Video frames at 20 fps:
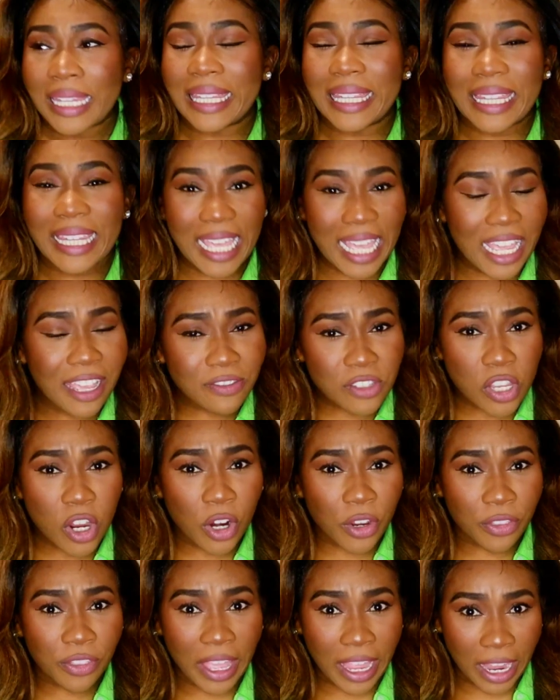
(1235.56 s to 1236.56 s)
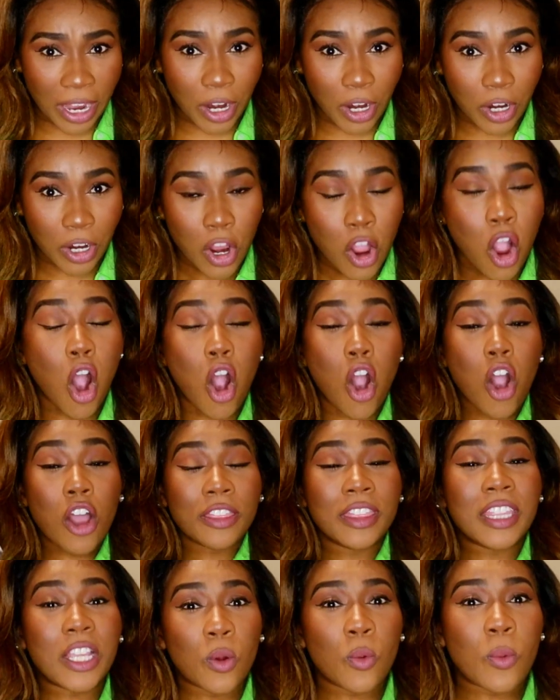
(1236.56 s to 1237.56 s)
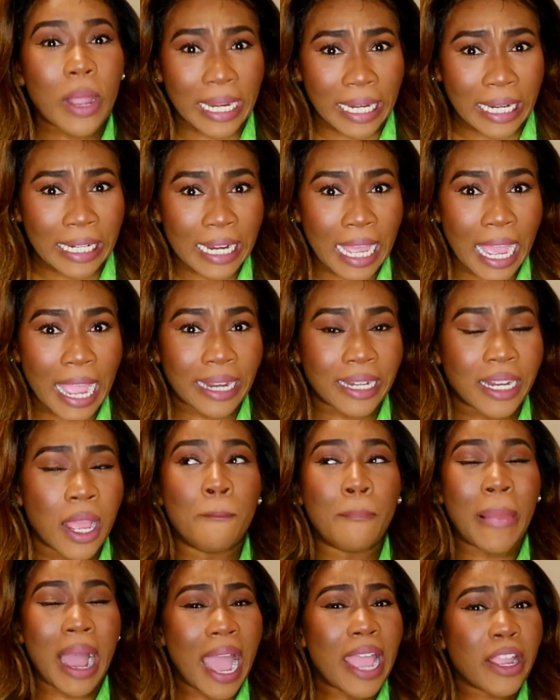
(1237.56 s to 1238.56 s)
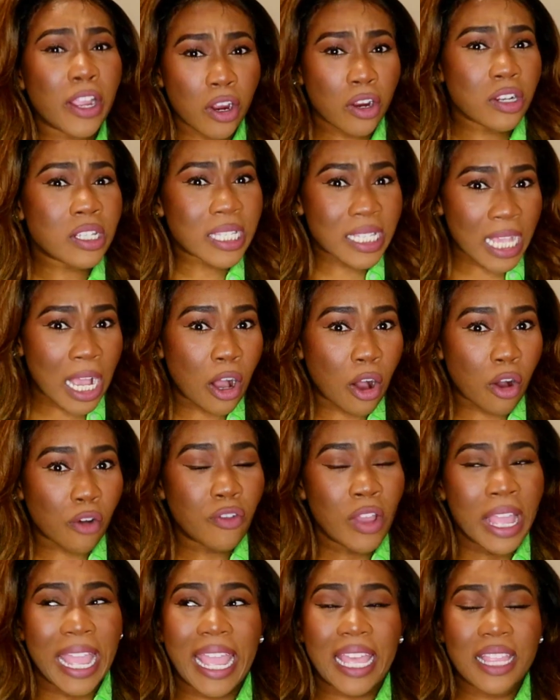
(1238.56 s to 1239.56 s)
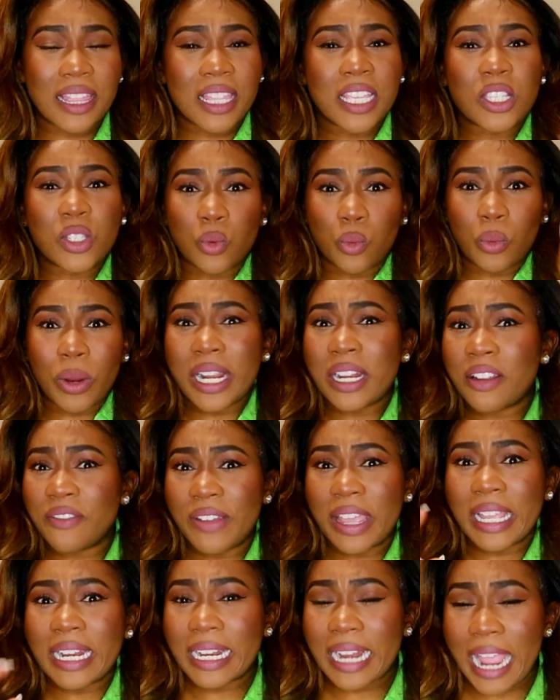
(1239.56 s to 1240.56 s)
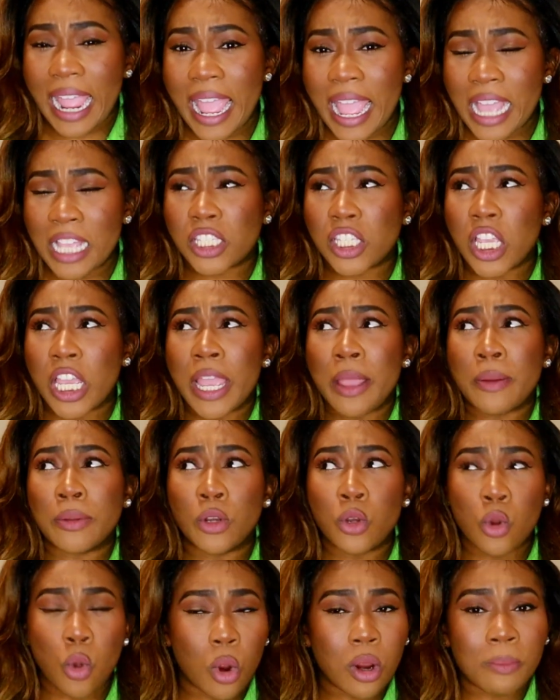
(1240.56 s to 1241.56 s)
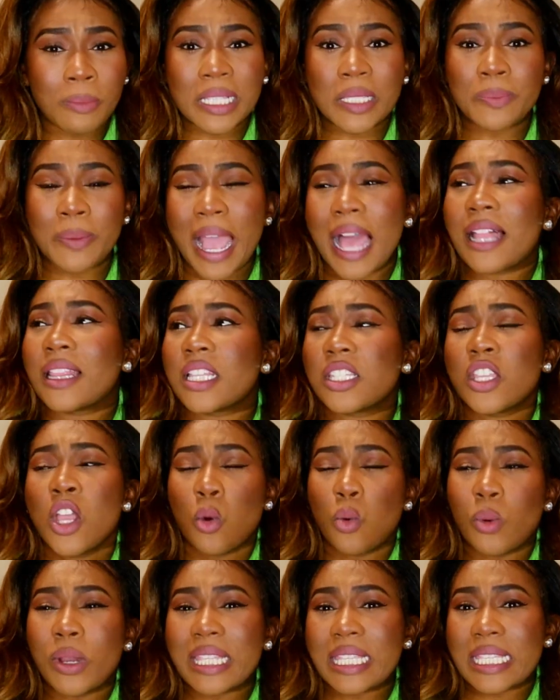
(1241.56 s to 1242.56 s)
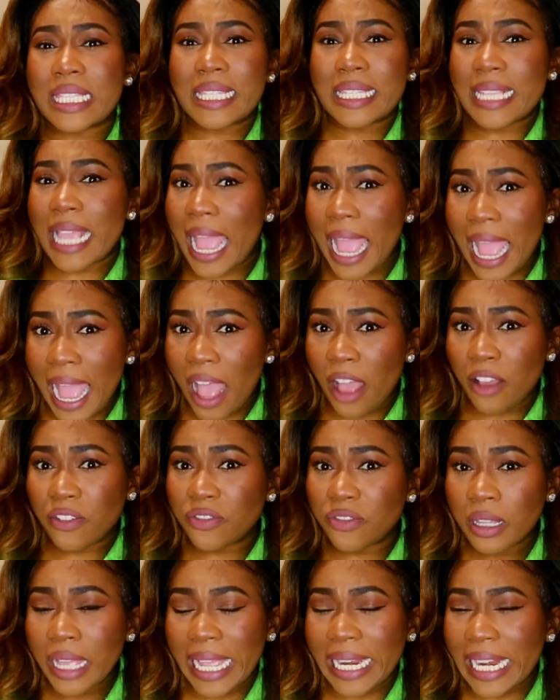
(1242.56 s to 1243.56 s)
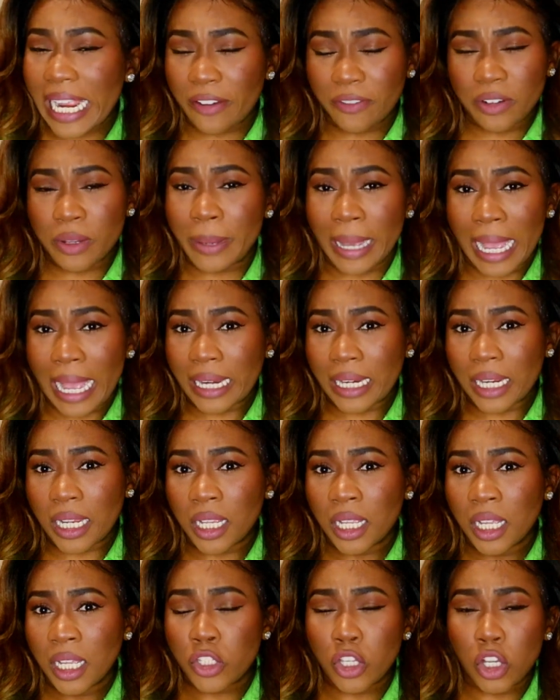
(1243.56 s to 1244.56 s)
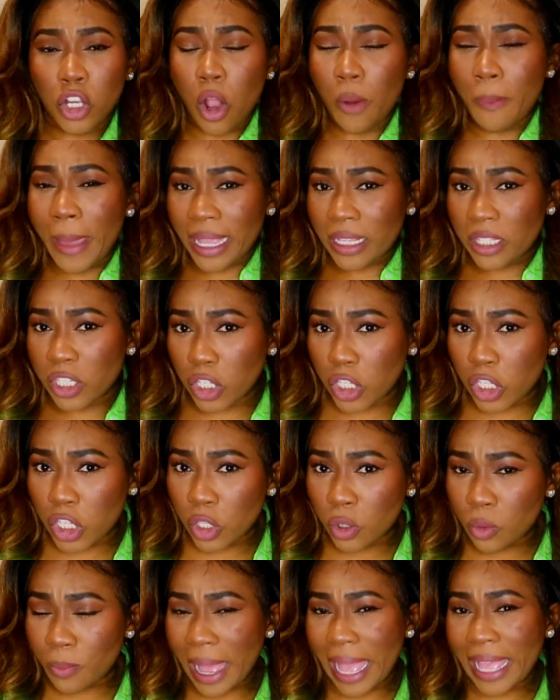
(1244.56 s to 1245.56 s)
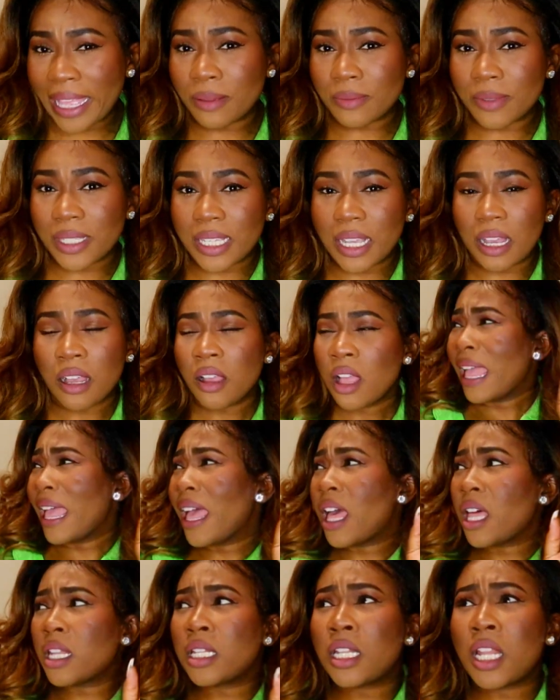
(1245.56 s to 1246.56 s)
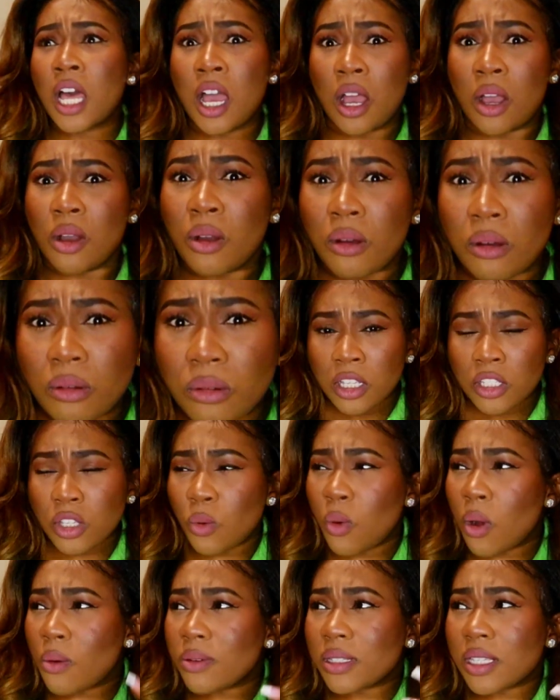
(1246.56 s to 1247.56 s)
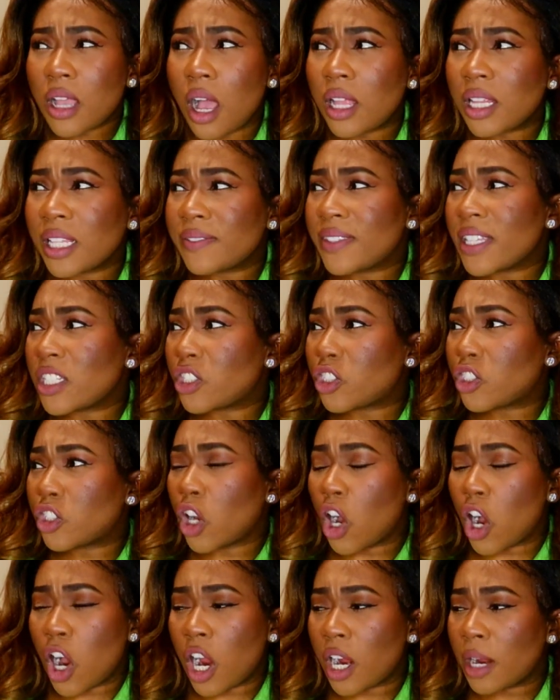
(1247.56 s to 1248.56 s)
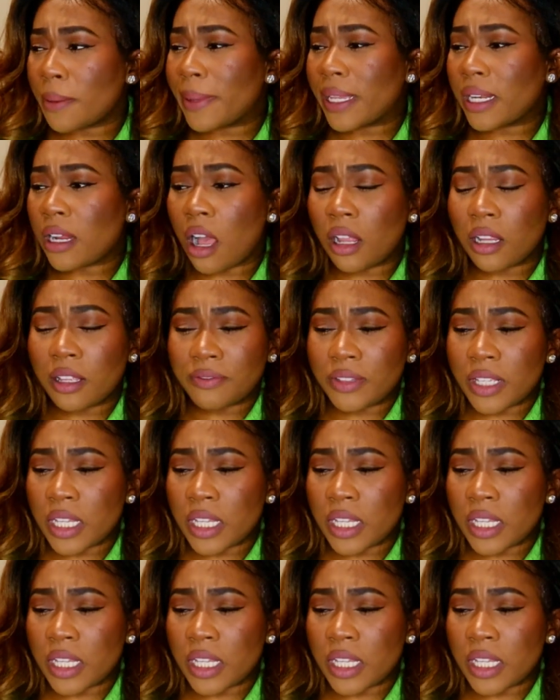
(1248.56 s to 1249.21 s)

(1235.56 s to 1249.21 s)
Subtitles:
Leaves her there on their wedding night by herself in this renovated ass enormous palace with staff and everybody to go back to Q by himself. Hello? So what was all of this charm and all of